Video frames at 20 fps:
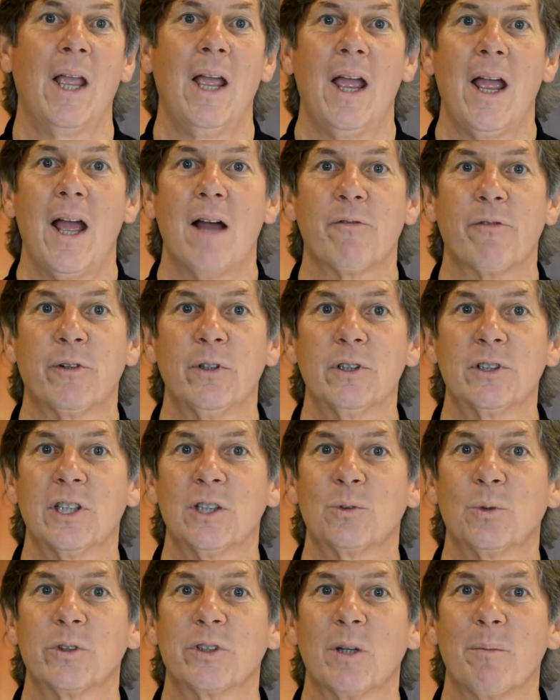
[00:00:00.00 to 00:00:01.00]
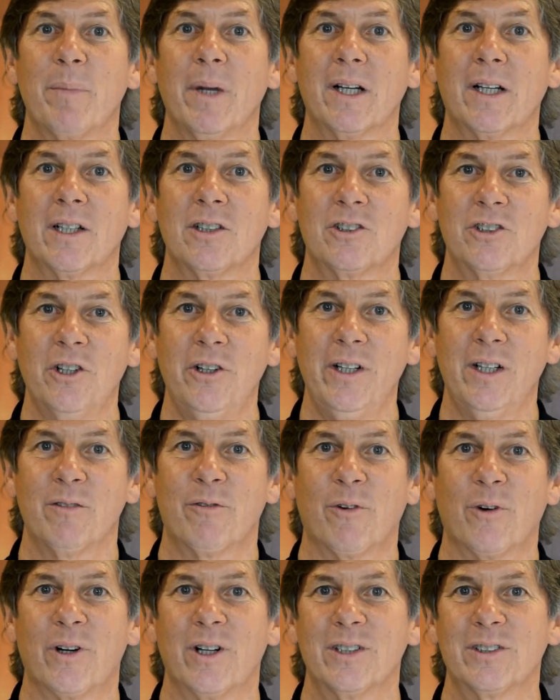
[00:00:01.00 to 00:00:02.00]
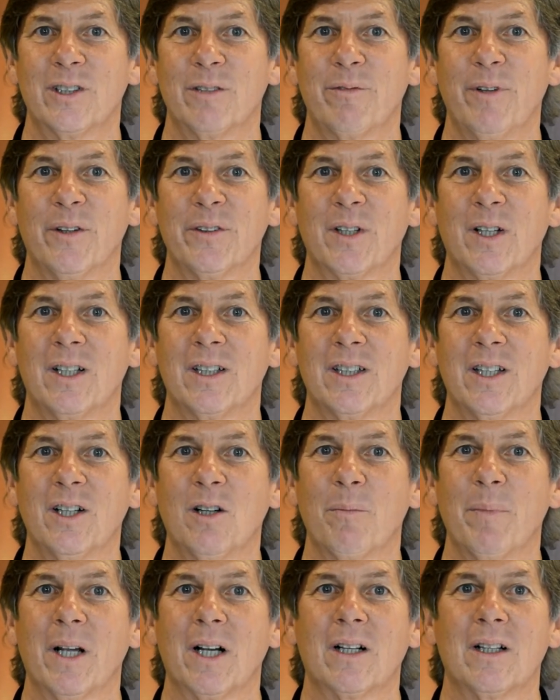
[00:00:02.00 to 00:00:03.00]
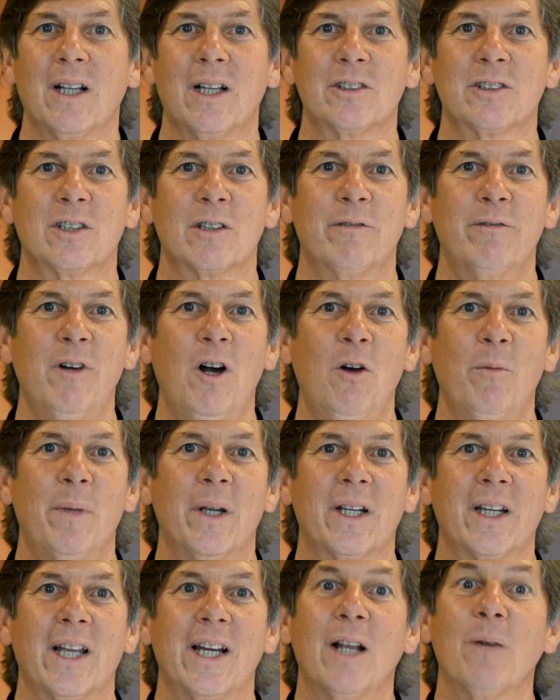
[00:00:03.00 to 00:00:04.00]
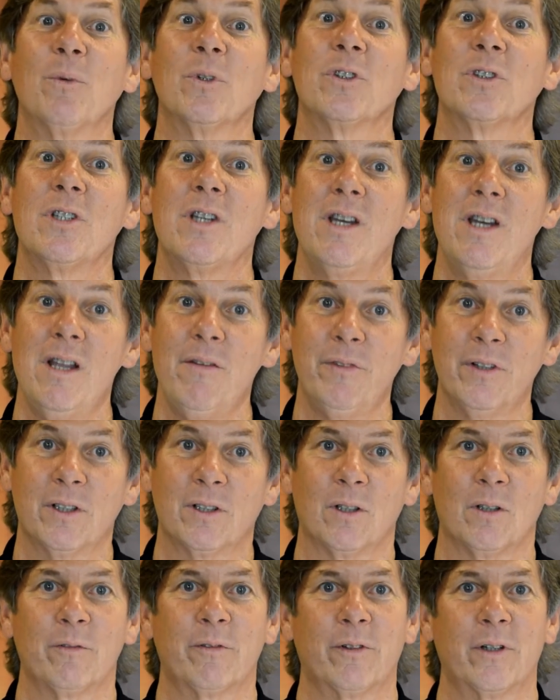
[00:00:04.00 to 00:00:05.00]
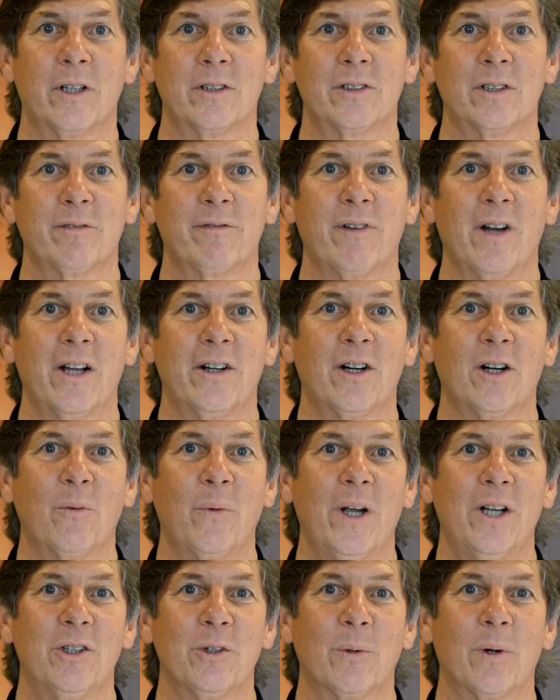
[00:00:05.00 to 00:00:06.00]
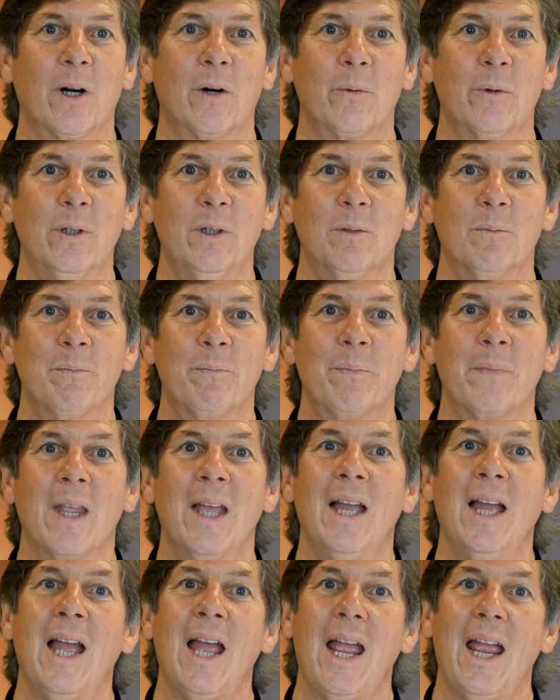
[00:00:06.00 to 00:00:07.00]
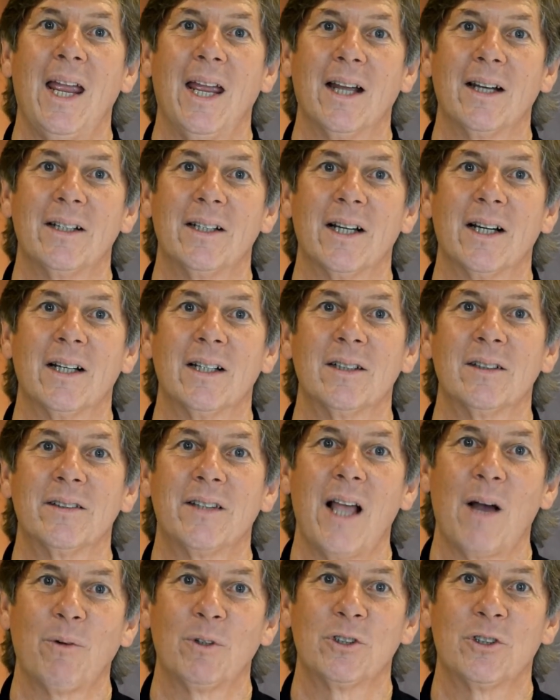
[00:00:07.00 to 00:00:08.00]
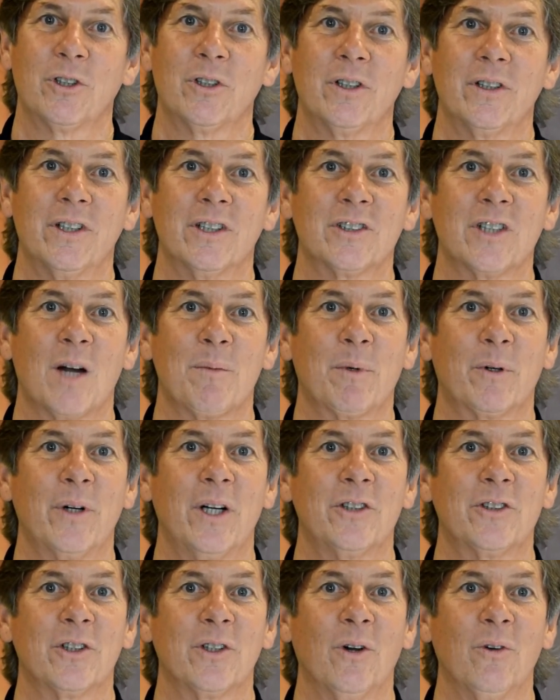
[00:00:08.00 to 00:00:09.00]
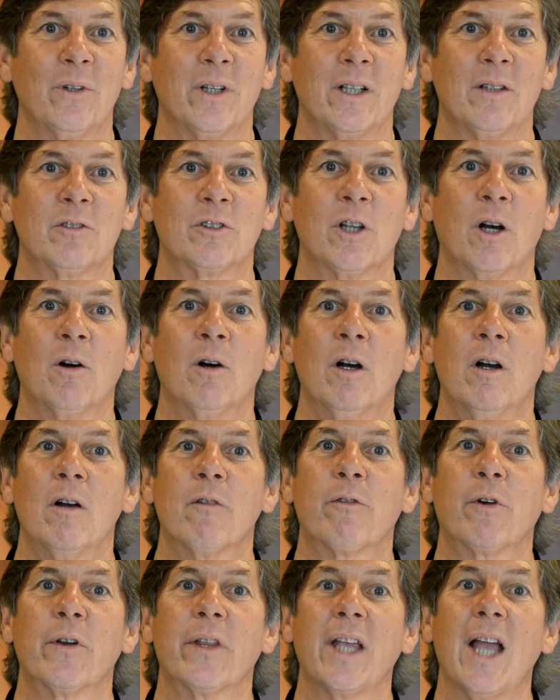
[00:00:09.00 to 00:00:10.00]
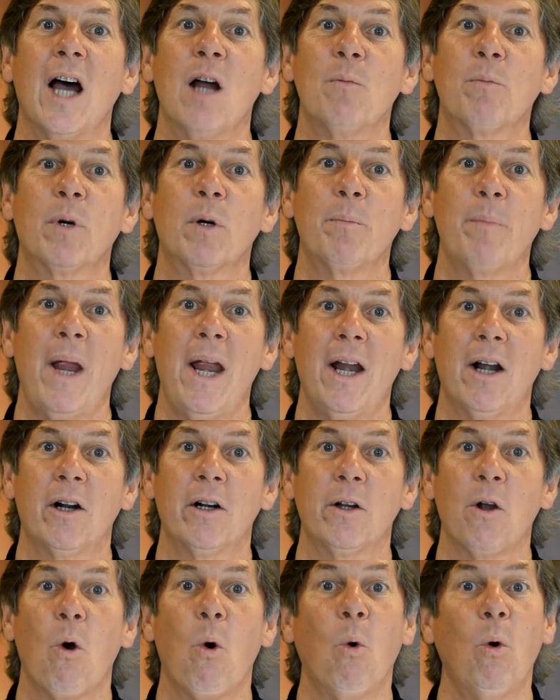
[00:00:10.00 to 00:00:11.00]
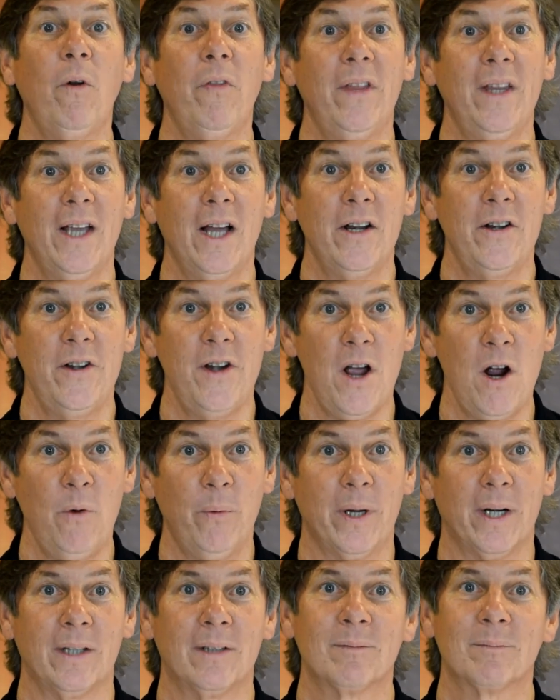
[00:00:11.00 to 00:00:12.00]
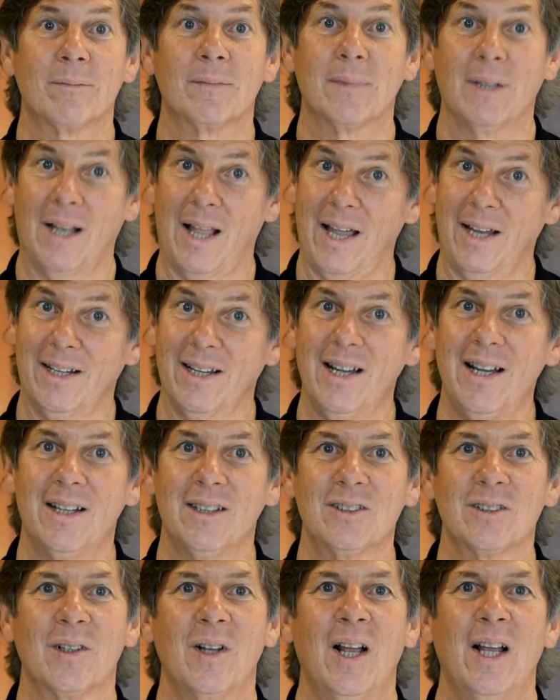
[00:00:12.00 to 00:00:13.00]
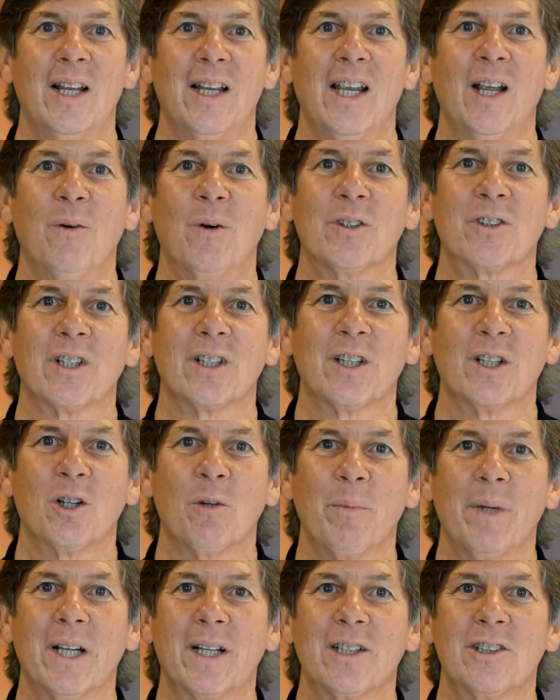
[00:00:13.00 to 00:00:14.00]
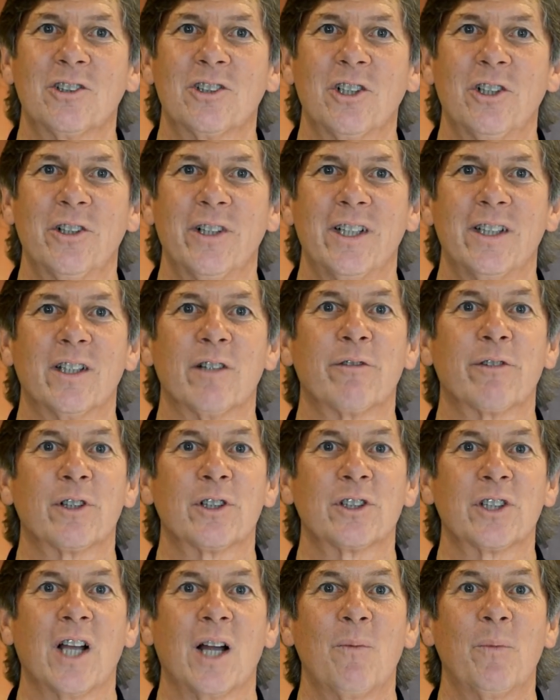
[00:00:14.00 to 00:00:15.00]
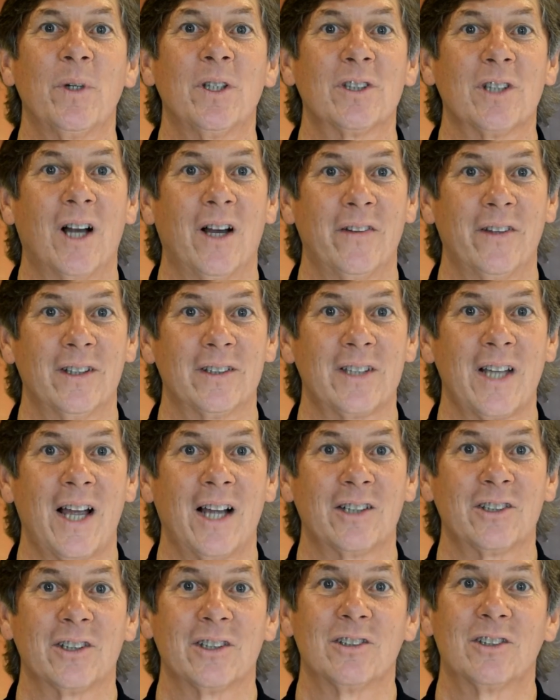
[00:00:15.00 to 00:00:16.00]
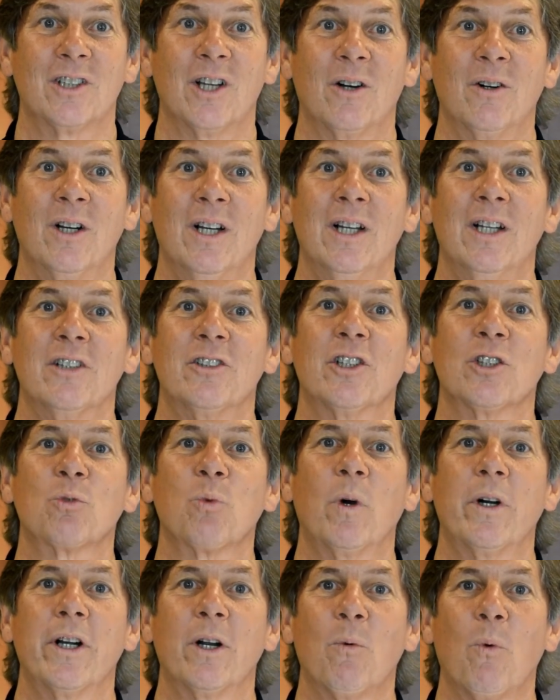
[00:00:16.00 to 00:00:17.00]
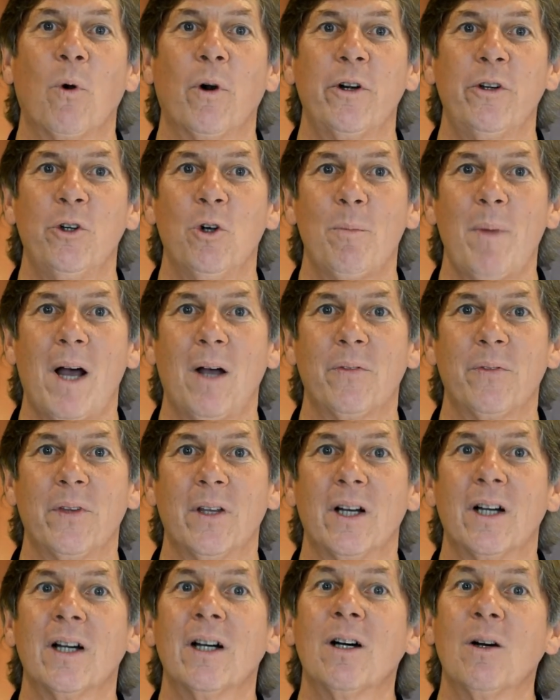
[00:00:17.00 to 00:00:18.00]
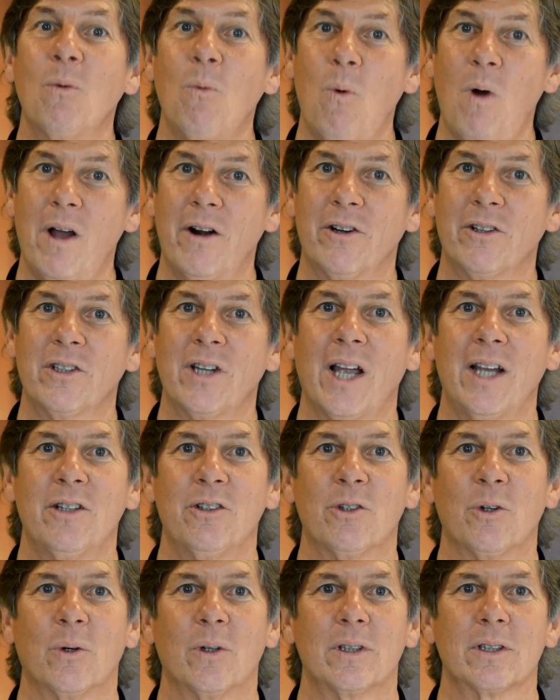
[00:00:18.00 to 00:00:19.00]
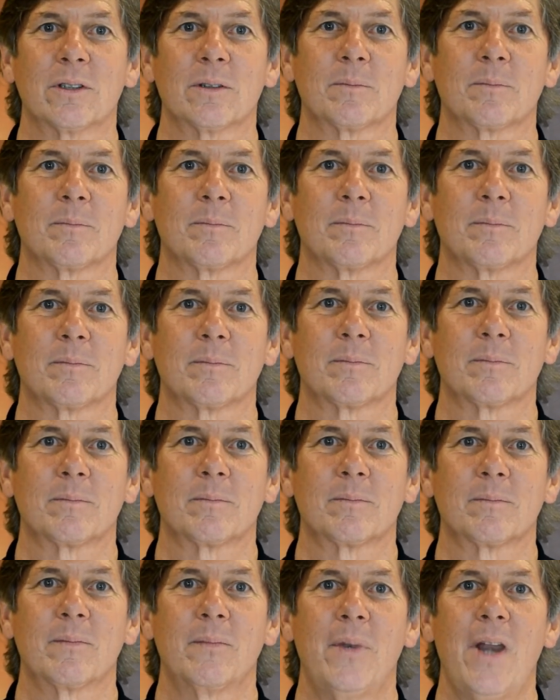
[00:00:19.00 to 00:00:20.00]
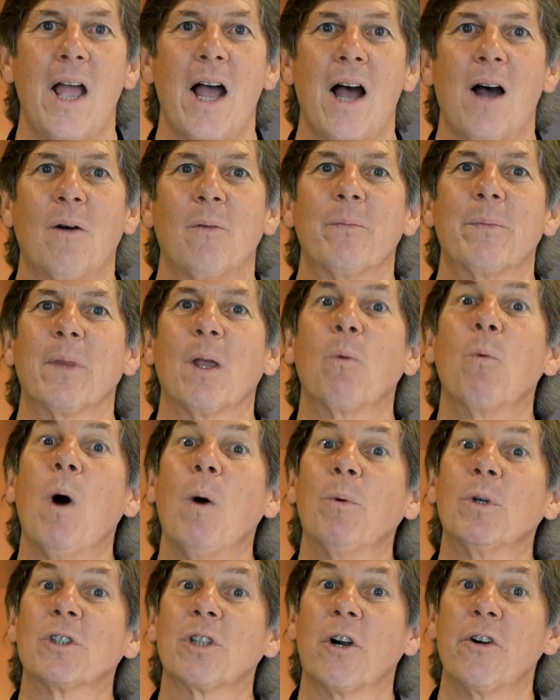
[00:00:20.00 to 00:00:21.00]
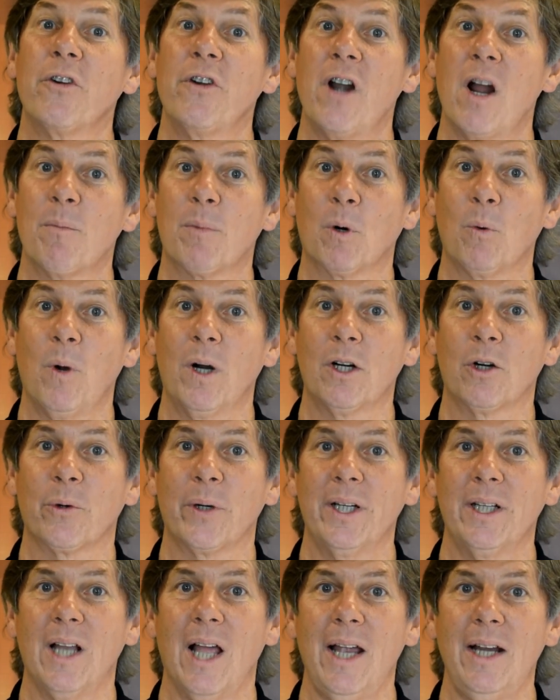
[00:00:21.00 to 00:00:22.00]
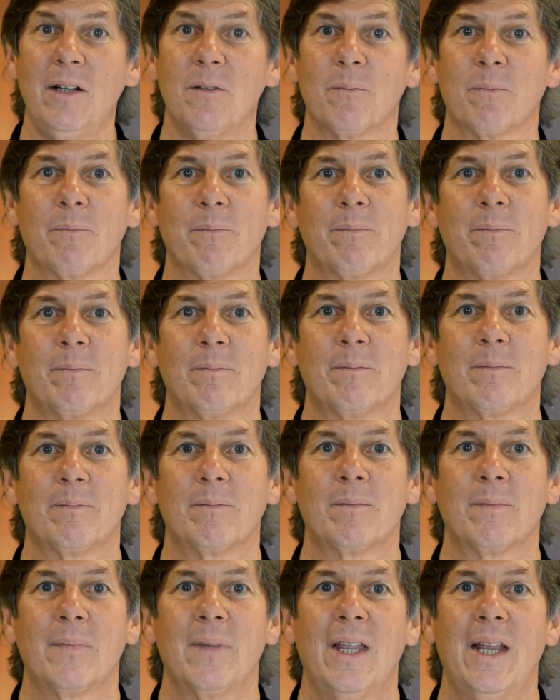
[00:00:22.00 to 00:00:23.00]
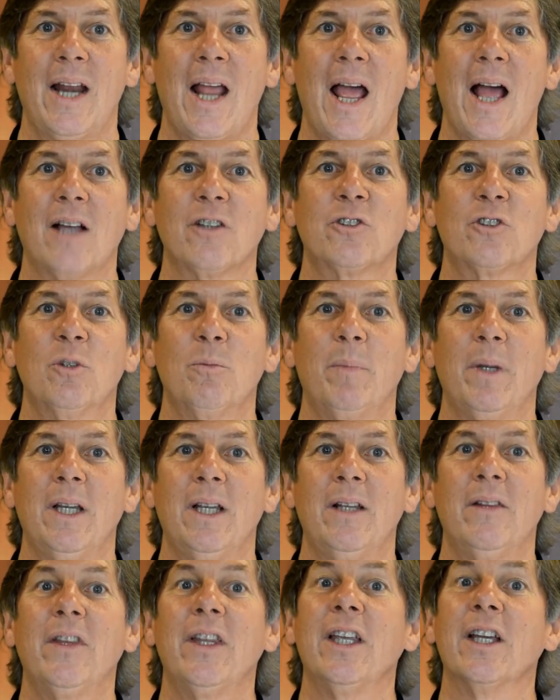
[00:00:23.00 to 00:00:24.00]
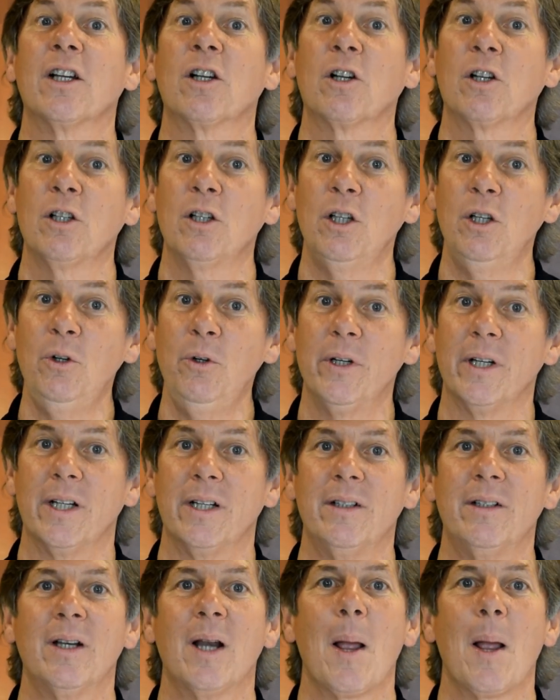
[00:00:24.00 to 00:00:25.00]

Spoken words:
At first this was a bit concerning for us. It felt a little bit claustrophobic, and it was difficult for us to find our way to our room, and that was during this operation only. So for the unprepared or the unknowing, like us, it was a little bit concerning the first time we saw this action. So just wanted to warn you about the watertight doors. Now, what was our number one green light? It has to be the included